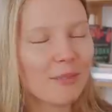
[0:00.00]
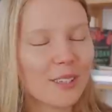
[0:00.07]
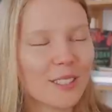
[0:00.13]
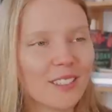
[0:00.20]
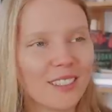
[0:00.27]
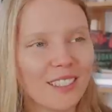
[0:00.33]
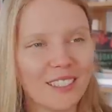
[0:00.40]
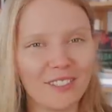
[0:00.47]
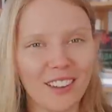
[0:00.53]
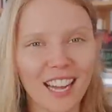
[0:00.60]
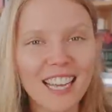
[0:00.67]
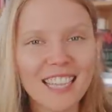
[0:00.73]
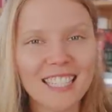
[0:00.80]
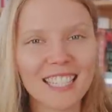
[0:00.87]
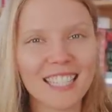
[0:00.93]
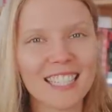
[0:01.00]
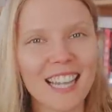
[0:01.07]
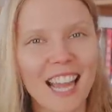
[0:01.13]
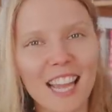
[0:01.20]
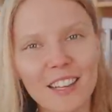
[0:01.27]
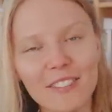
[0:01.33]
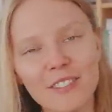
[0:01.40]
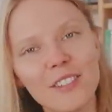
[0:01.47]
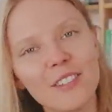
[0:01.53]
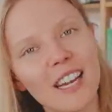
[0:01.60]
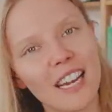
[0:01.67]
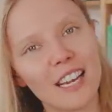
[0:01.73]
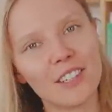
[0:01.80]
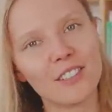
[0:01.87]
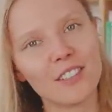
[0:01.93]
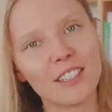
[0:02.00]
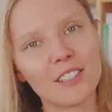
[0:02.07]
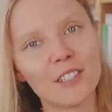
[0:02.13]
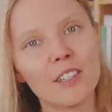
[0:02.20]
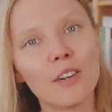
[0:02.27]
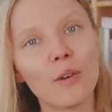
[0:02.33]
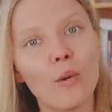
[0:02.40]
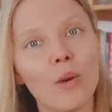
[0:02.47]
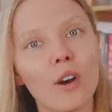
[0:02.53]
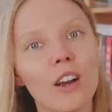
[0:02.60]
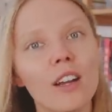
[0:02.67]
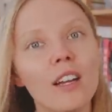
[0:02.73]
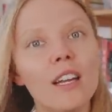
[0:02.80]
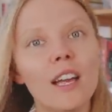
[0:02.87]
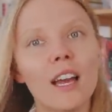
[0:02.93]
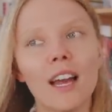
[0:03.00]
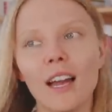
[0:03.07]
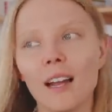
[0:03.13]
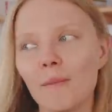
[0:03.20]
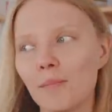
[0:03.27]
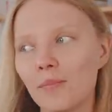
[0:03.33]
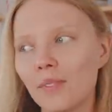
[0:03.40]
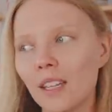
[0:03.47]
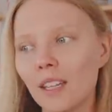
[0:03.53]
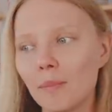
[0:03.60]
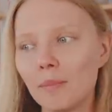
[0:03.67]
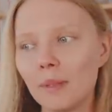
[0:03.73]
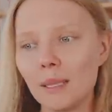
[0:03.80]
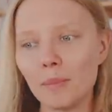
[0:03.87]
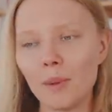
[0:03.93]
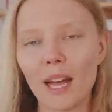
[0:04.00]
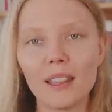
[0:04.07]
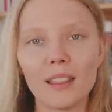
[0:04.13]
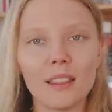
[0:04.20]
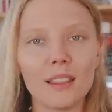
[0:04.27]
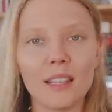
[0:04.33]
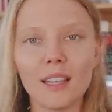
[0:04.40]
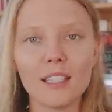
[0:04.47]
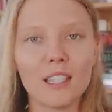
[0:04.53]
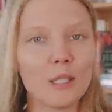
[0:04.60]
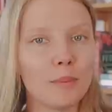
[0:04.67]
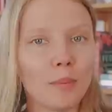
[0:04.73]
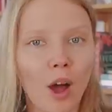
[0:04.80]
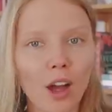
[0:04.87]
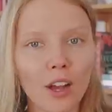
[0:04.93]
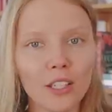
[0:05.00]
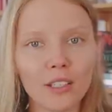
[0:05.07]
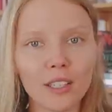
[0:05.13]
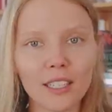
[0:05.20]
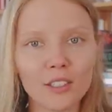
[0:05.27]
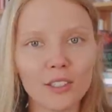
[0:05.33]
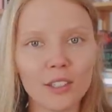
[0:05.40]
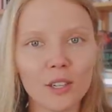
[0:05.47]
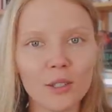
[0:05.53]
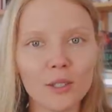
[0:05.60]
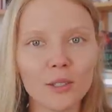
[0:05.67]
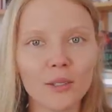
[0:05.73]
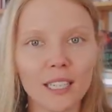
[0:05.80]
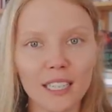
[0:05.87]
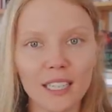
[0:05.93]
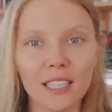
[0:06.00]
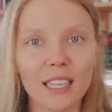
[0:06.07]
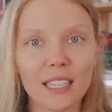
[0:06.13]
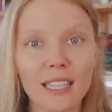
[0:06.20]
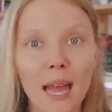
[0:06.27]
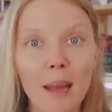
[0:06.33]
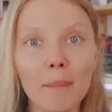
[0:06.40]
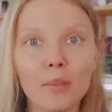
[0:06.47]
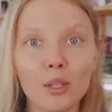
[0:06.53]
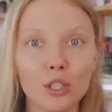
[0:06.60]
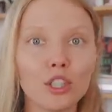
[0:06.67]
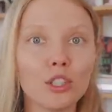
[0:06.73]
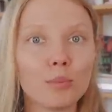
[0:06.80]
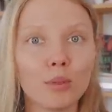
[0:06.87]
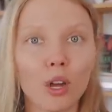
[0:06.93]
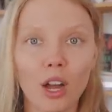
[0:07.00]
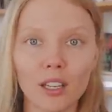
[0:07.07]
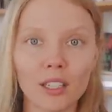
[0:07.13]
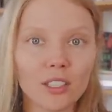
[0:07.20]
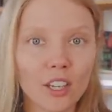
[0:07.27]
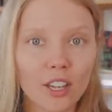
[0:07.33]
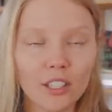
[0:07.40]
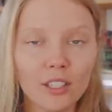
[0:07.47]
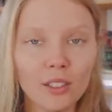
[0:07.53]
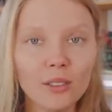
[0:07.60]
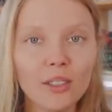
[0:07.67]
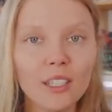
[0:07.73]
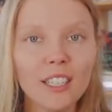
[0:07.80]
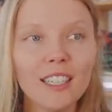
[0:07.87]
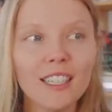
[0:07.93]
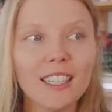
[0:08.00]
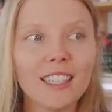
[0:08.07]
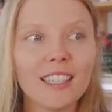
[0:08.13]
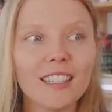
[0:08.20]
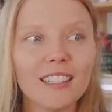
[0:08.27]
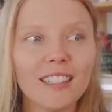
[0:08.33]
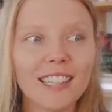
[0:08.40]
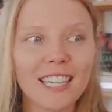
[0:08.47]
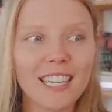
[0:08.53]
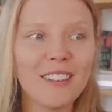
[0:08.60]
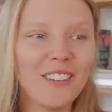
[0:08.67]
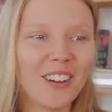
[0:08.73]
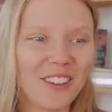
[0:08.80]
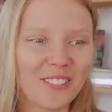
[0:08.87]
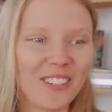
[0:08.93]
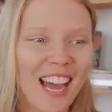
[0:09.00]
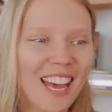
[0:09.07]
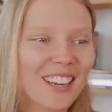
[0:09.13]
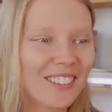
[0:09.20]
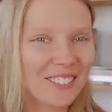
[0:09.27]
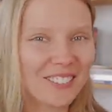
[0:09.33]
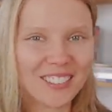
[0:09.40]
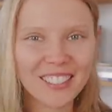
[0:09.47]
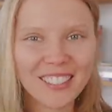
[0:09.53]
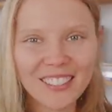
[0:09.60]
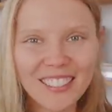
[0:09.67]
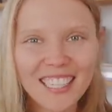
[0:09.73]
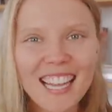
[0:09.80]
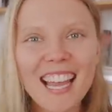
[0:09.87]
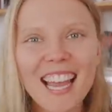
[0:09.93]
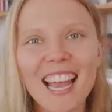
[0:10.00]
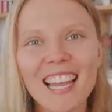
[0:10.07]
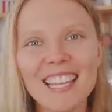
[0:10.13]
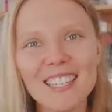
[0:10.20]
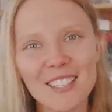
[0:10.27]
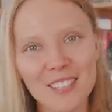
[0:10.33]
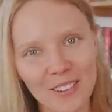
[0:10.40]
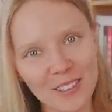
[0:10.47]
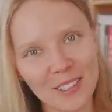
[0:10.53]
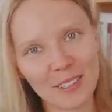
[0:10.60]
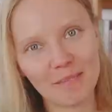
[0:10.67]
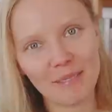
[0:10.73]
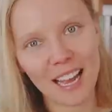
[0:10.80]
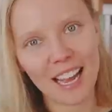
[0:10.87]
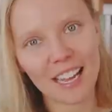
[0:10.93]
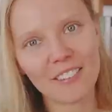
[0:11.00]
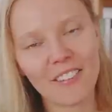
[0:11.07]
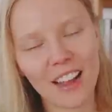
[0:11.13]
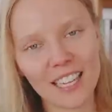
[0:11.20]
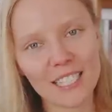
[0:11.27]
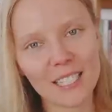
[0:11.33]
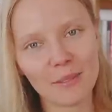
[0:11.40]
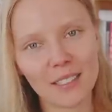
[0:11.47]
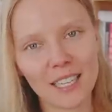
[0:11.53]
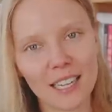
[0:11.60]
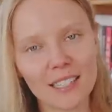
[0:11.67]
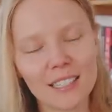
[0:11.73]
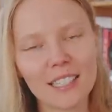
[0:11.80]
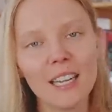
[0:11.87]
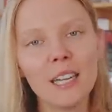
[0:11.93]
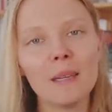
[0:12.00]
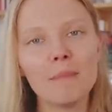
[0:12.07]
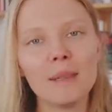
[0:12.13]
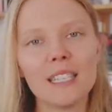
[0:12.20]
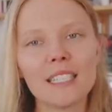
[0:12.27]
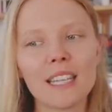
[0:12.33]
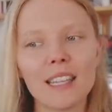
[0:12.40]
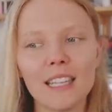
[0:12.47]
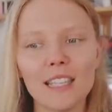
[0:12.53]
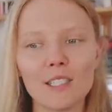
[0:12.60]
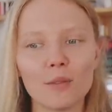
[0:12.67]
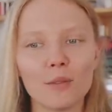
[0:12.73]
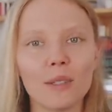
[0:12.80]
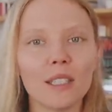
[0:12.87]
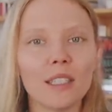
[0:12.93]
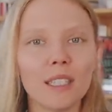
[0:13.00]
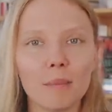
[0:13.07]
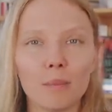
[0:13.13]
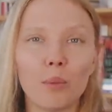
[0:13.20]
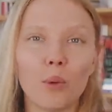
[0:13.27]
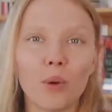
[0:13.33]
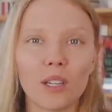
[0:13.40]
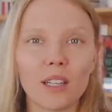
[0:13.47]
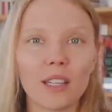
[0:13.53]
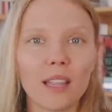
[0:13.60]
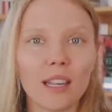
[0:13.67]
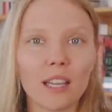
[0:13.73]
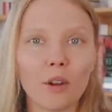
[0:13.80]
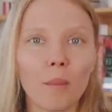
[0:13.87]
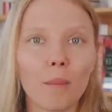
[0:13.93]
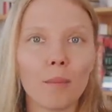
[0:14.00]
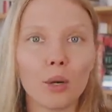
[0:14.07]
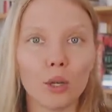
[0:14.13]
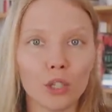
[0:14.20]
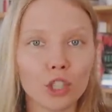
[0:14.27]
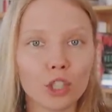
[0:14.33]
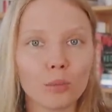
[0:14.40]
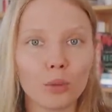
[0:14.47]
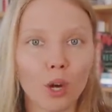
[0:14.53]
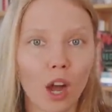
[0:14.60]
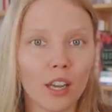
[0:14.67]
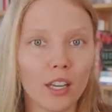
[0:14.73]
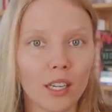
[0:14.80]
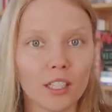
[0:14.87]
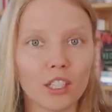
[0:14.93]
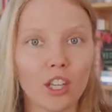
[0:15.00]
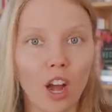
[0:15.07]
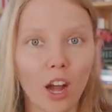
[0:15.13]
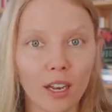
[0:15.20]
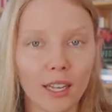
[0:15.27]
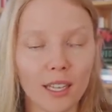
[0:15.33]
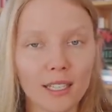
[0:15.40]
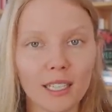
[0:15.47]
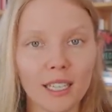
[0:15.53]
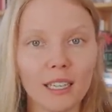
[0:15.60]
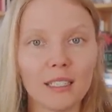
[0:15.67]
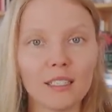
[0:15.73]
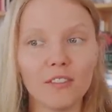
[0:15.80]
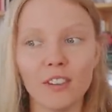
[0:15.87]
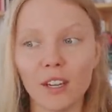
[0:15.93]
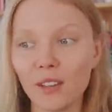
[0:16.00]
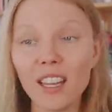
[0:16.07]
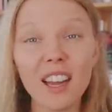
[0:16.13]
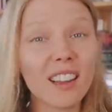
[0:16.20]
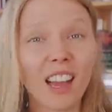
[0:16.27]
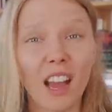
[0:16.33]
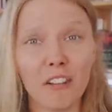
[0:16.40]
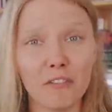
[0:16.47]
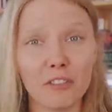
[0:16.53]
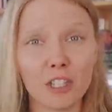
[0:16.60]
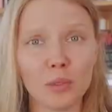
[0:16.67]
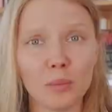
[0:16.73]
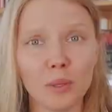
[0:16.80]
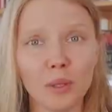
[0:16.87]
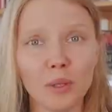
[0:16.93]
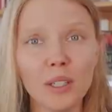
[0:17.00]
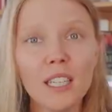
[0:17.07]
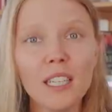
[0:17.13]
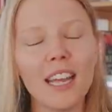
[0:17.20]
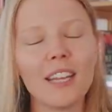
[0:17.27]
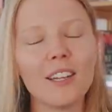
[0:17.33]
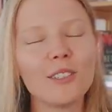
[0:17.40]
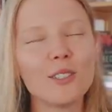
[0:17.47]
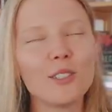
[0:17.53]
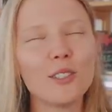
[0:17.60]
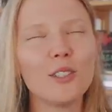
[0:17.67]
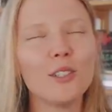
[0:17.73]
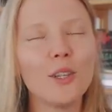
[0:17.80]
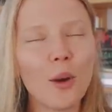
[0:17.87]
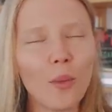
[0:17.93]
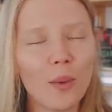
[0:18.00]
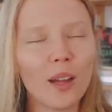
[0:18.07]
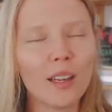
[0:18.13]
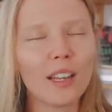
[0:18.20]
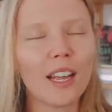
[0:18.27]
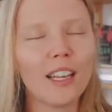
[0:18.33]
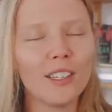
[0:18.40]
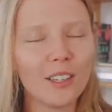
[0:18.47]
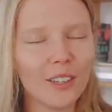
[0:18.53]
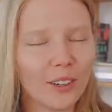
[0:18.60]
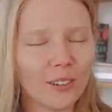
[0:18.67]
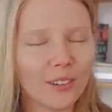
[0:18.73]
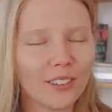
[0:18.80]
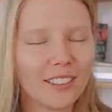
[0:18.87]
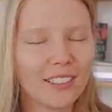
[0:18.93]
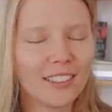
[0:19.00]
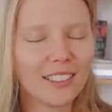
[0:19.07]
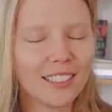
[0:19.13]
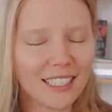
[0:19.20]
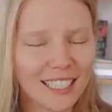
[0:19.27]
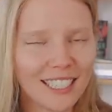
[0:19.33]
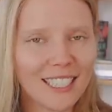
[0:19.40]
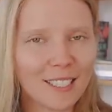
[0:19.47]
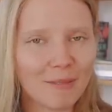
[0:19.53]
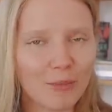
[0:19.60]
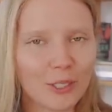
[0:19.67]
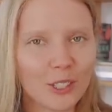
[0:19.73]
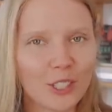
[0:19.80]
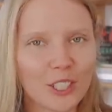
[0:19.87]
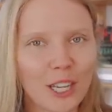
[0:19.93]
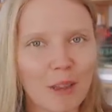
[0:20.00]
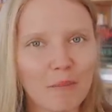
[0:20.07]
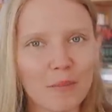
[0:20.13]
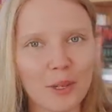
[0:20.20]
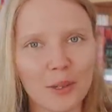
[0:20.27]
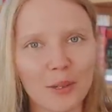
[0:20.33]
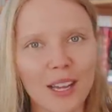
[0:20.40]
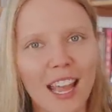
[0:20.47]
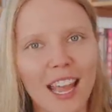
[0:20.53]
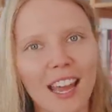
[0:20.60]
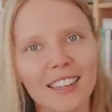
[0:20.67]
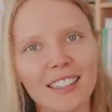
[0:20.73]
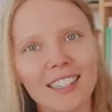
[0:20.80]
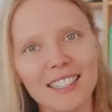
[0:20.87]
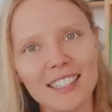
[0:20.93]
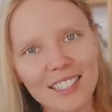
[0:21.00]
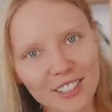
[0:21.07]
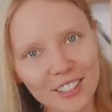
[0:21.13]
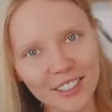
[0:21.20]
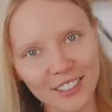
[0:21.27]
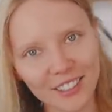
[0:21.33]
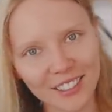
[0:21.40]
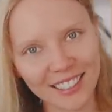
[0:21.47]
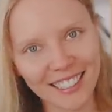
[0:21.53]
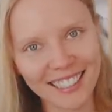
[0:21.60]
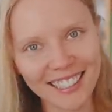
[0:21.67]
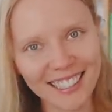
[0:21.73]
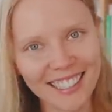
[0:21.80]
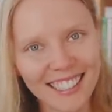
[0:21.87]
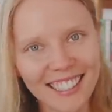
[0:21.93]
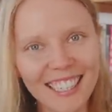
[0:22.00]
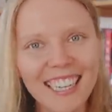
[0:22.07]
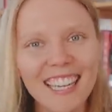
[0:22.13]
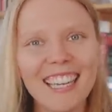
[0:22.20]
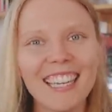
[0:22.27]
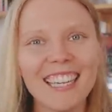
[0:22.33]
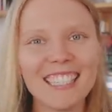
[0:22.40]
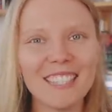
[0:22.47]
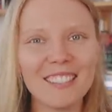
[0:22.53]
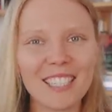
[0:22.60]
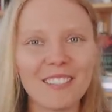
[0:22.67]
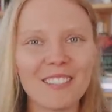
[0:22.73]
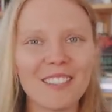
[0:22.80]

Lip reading: personal advice is that if your hairdresser or people at a spa you like to go to or anything like that push product on you, leave a bad review and don't go back. Find someone else. Because I think it's really important that they don't push products on us. It's very uncomfortable. And also, no one I know needs more shampoo and conditioner. It seems like